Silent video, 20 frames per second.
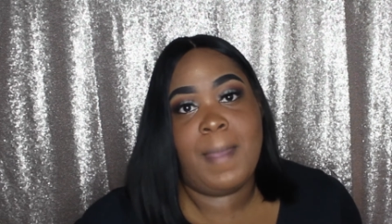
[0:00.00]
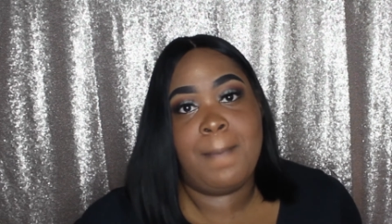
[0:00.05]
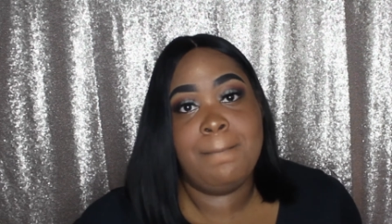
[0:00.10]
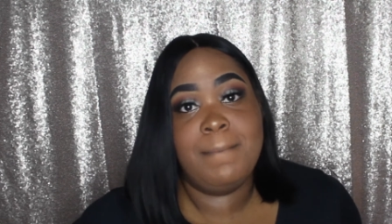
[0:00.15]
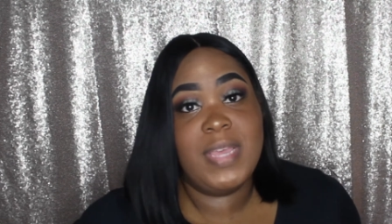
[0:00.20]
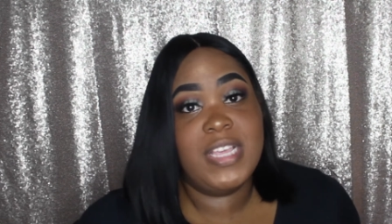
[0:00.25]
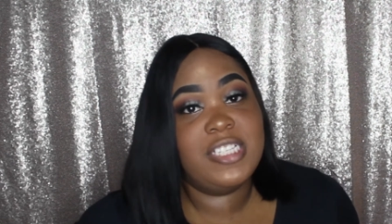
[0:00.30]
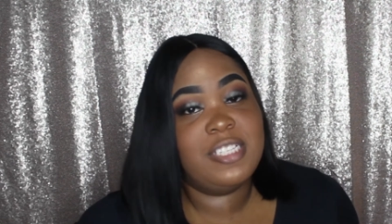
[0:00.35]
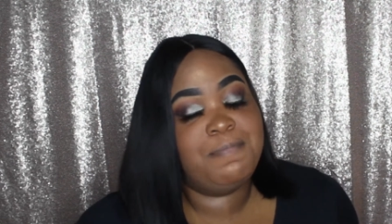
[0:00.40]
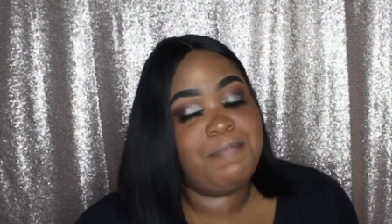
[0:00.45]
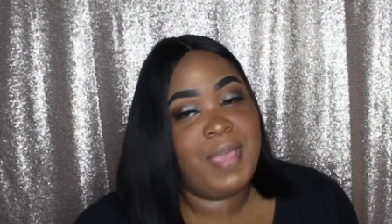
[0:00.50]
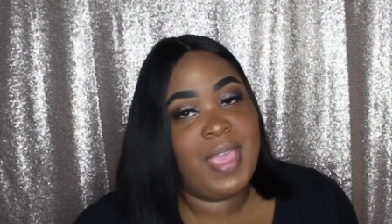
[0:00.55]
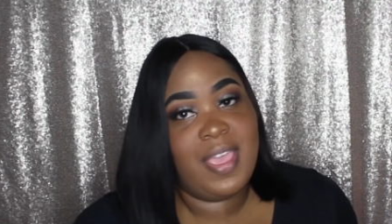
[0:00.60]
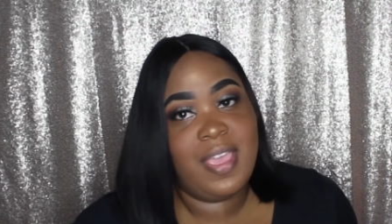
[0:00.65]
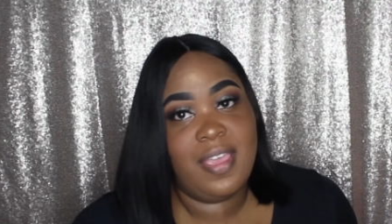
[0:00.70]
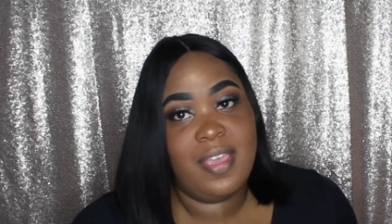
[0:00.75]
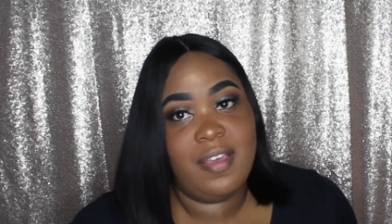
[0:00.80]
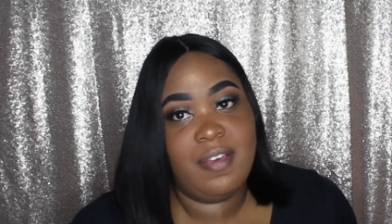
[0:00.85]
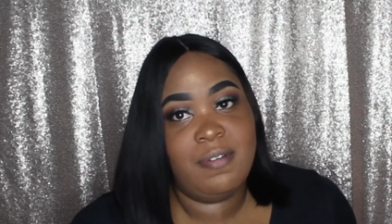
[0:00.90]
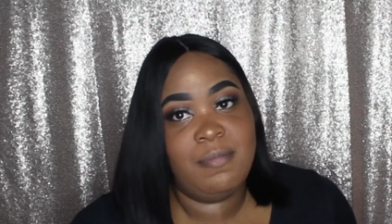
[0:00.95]
Miss
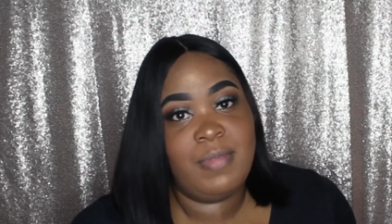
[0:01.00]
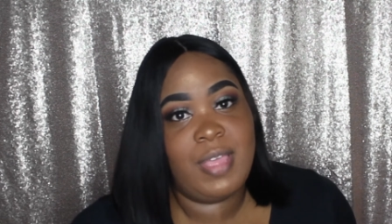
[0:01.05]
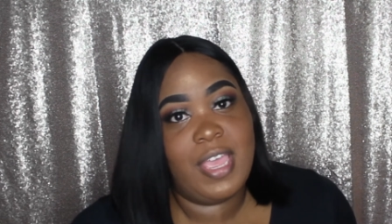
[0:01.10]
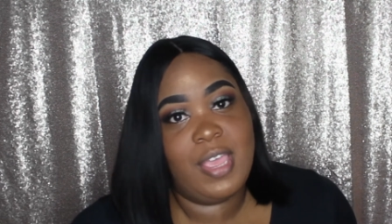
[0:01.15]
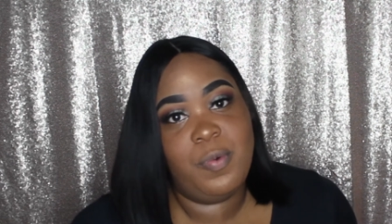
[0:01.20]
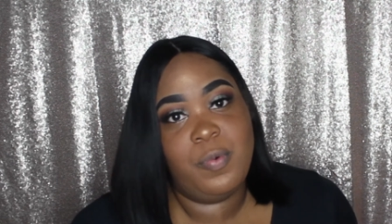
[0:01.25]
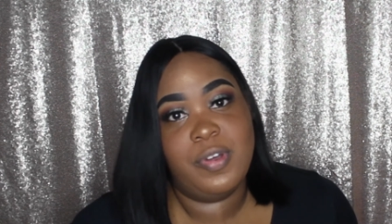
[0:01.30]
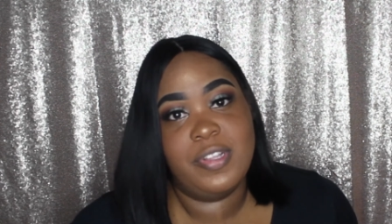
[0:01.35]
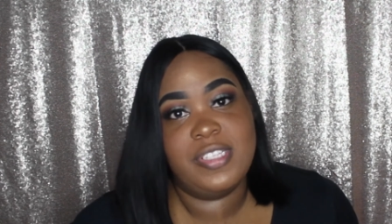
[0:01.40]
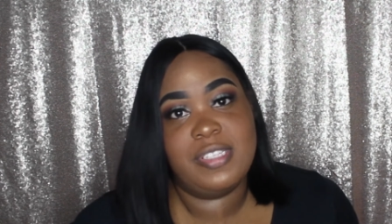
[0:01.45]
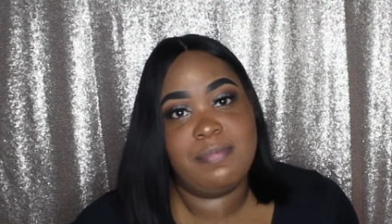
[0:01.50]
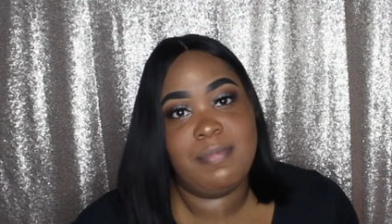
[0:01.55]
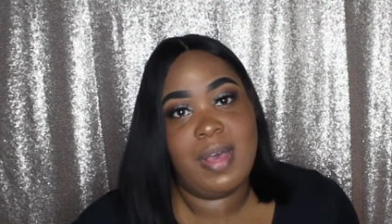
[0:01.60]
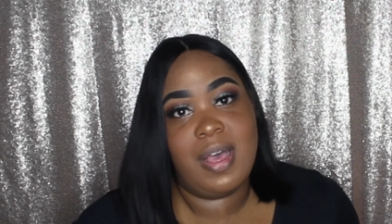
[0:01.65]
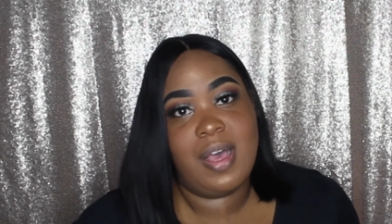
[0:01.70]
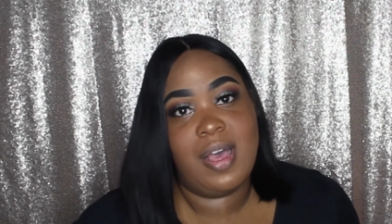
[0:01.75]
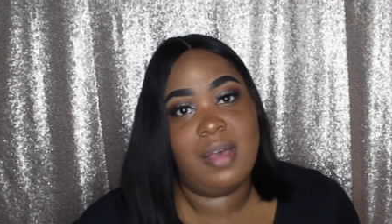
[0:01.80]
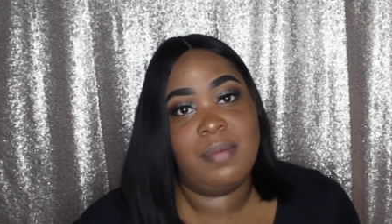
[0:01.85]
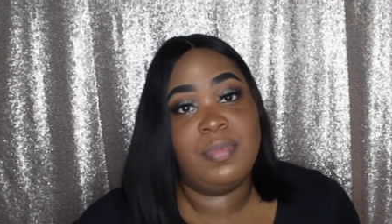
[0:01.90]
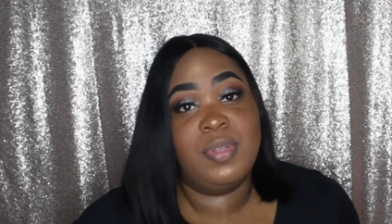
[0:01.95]
Pam, A1's
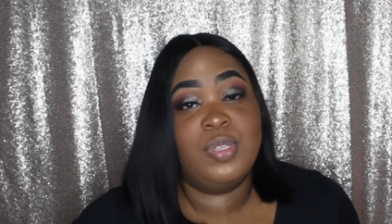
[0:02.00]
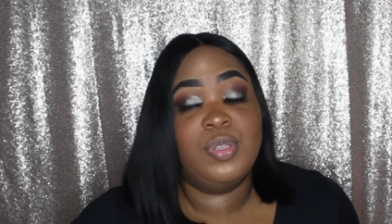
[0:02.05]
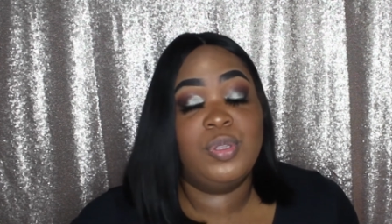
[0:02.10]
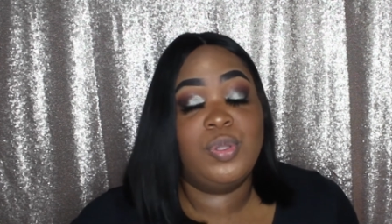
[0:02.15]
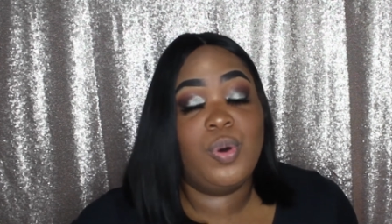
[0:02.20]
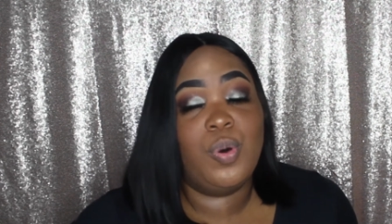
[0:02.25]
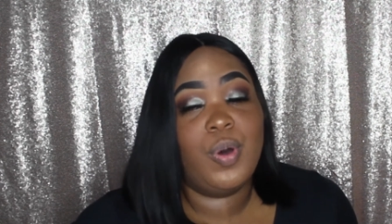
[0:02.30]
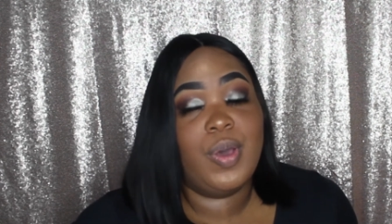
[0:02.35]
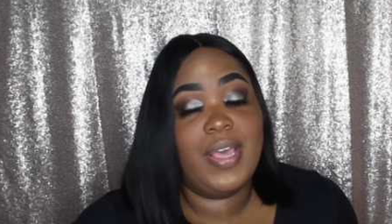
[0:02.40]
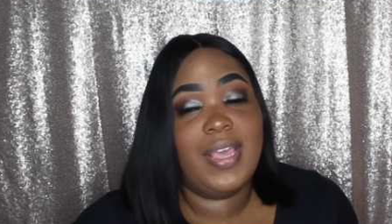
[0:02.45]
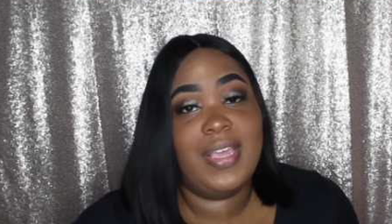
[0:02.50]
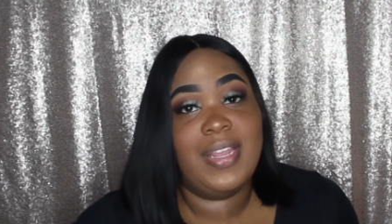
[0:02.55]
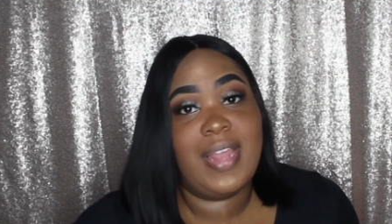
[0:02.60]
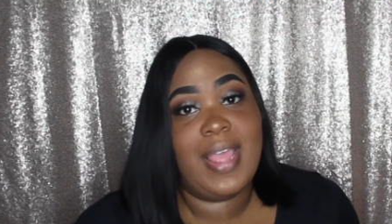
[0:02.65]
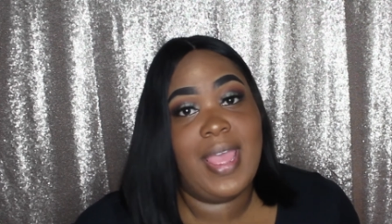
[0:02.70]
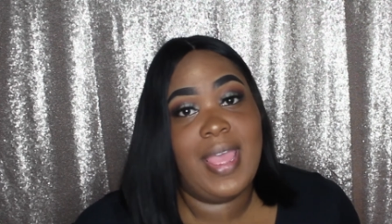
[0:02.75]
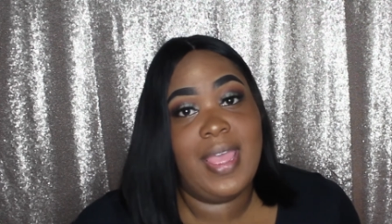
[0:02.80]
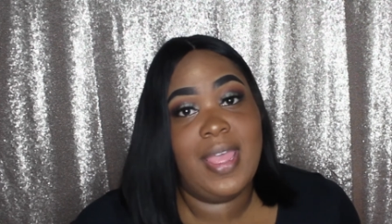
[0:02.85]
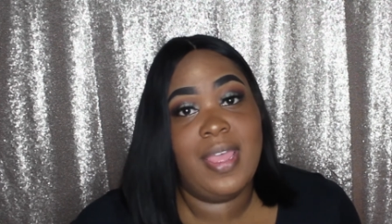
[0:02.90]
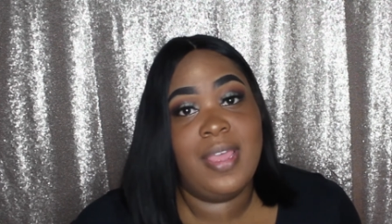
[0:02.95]
mom,
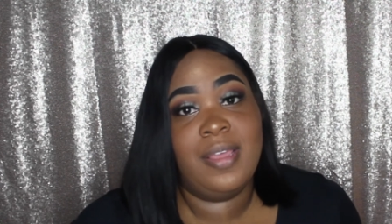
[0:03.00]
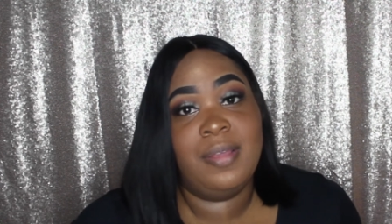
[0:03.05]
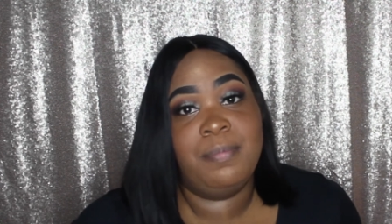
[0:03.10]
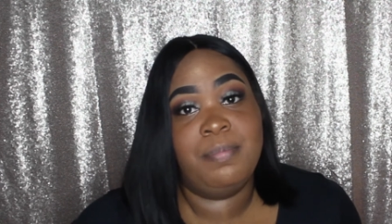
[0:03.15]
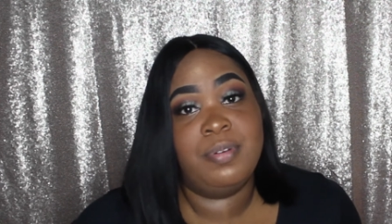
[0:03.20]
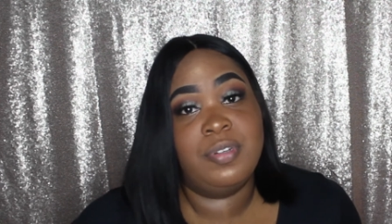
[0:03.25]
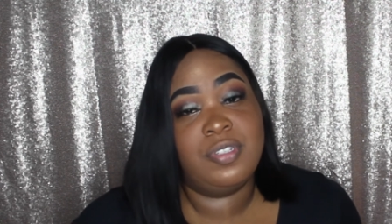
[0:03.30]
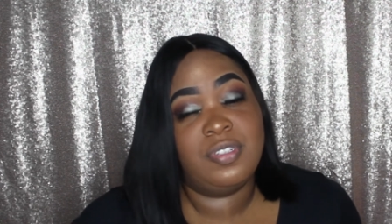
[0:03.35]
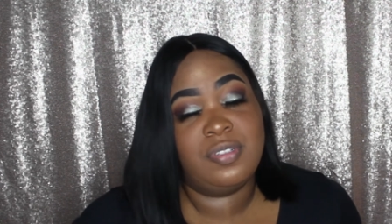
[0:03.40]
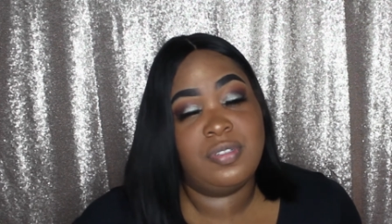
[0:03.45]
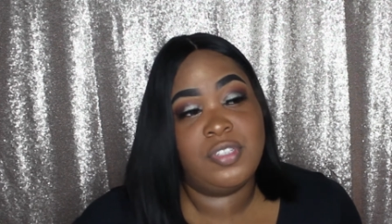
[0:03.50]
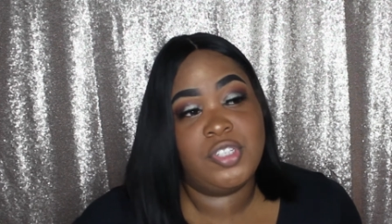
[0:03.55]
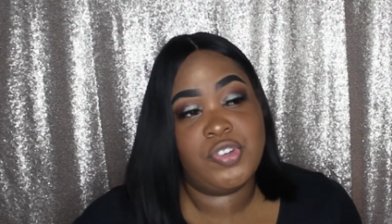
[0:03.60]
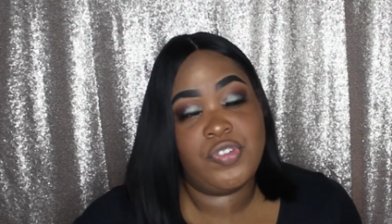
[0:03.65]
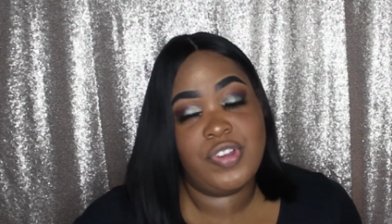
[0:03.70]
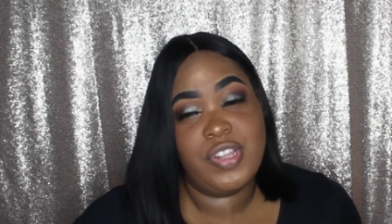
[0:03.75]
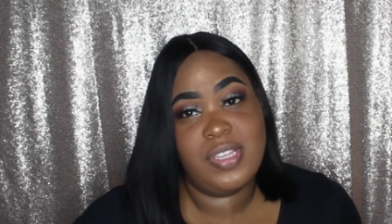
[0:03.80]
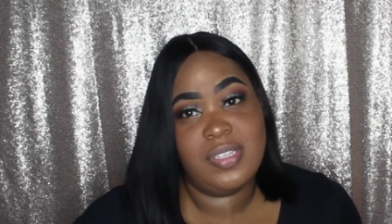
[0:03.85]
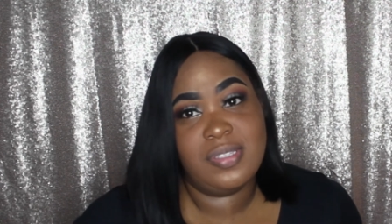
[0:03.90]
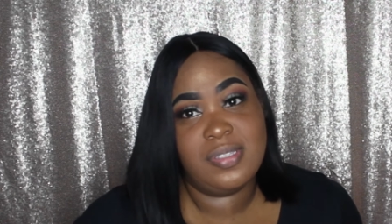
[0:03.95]
Lloyd and
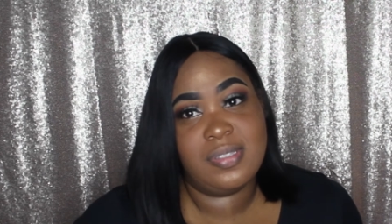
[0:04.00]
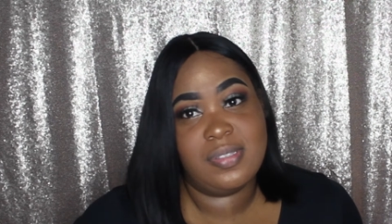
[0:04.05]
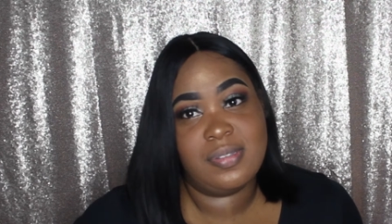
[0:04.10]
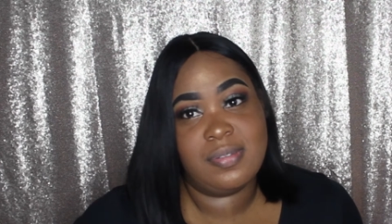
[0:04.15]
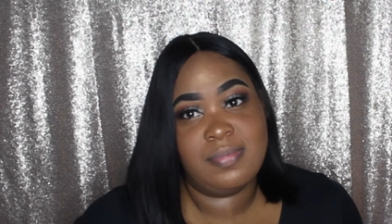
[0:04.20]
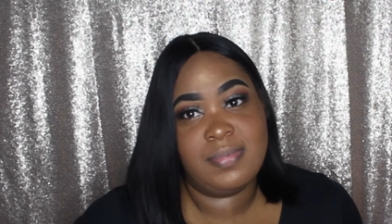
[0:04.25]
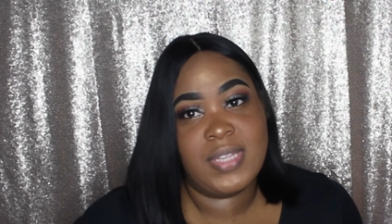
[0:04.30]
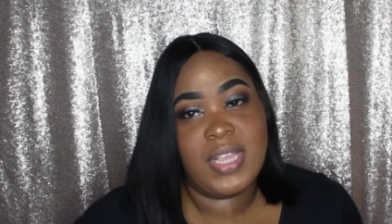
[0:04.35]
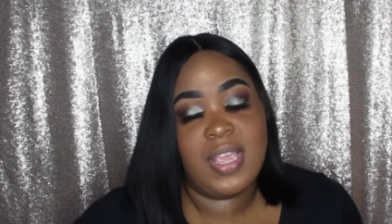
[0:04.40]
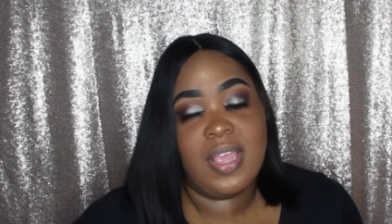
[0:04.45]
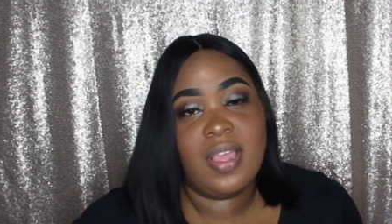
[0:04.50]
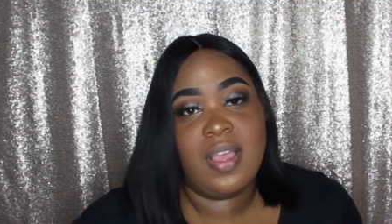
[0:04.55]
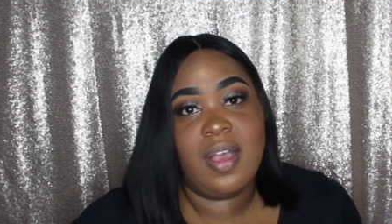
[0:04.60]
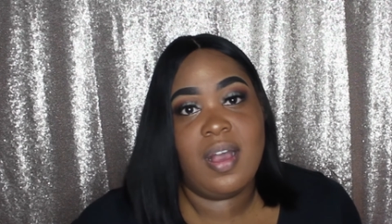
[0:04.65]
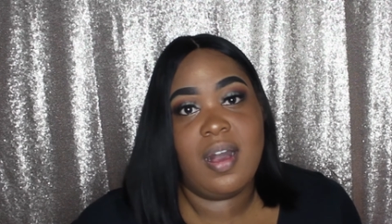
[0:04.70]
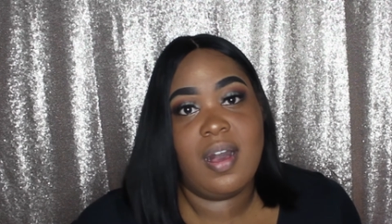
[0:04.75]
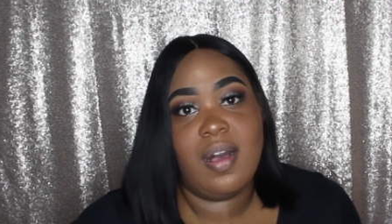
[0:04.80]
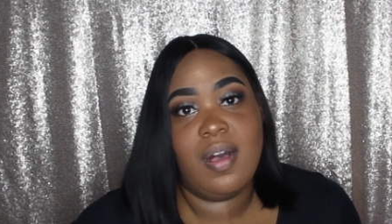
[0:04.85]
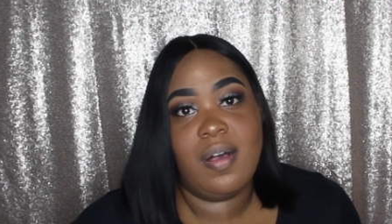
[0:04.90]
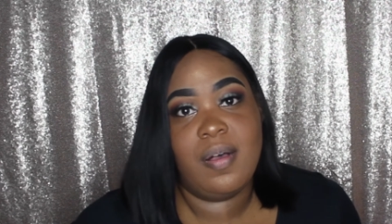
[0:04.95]
Patrice.
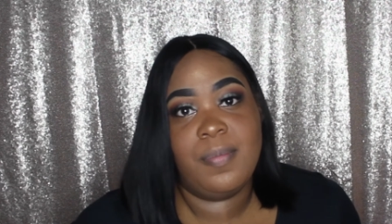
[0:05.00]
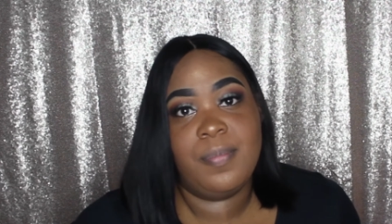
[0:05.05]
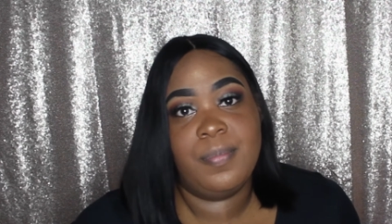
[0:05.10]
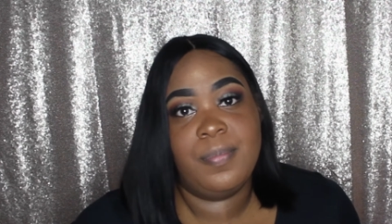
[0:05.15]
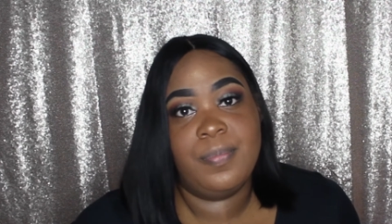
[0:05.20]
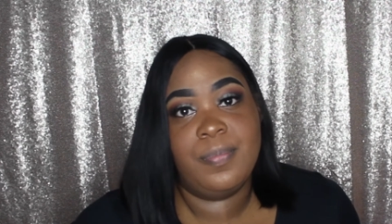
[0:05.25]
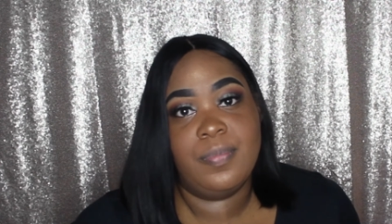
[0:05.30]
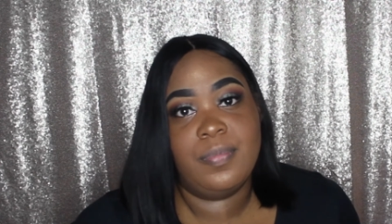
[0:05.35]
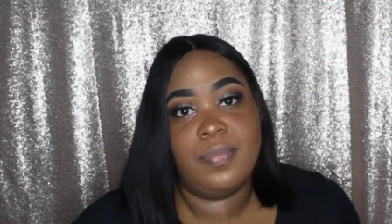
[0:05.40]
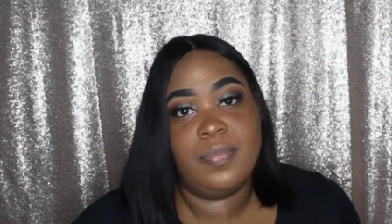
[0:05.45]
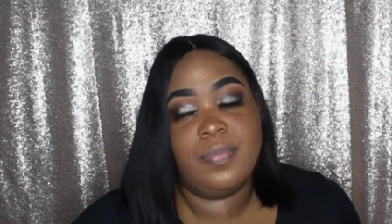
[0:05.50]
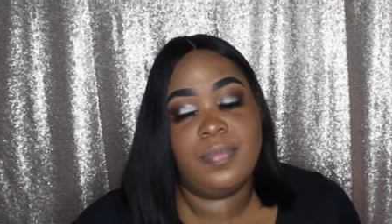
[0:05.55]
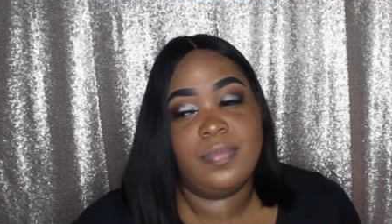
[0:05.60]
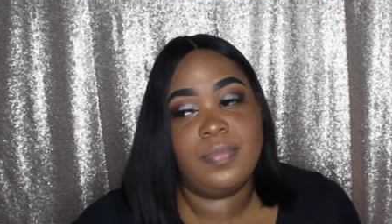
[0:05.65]
Um,